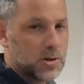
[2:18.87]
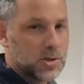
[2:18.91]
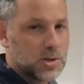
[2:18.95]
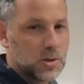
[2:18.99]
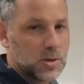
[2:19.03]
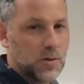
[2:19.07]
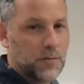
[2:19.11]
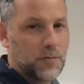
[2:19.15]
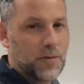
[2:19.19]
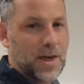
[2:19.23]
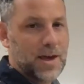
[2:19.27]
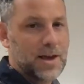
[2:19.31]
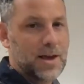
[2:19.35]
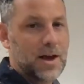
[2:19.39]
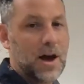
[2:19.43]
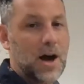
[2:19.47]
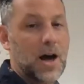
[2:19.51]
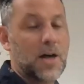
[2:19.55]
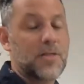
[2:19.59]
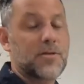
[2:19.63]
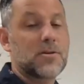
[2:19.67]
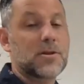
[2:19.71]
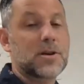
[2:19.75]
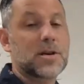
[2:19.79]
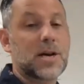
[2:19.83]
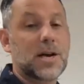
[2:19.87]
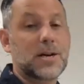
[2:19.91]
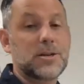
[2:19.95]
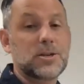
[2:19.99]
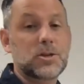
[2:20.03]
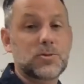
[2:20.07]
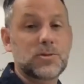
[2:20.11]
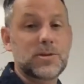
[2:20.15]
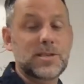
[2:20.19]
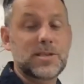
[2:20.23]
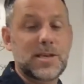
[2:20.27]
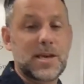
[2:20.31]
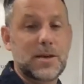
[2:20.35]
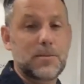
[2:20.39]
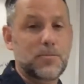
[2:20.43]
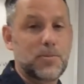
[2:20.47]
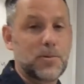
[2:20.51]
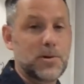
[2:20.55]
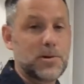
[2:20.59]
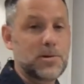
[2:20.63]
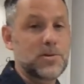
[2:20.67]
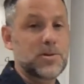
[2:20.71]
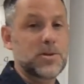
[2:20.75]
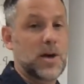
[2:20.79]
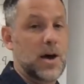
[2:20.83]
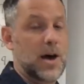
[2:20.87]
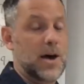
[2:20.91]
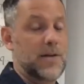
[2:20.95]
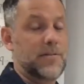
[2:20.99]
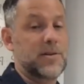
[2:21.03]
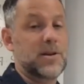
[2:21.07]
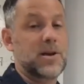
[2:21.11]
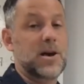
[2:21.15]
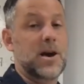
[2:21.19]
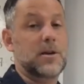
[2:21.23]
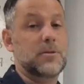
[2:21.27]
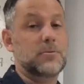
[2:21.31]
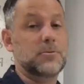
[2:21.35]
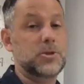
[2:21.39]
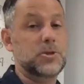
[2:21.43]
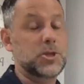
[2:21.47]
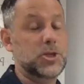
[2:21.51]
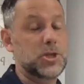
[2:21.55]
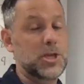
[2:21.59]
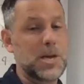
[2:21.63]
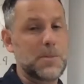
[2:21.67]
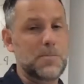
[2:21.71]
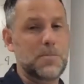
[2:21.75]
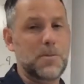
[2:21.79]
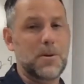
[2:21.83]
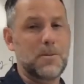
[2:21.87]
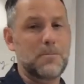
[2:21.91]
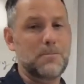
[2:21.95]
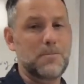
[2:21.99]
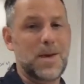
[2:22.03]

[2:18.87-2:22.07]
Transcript: So if like other countries can produce avocados cheaper,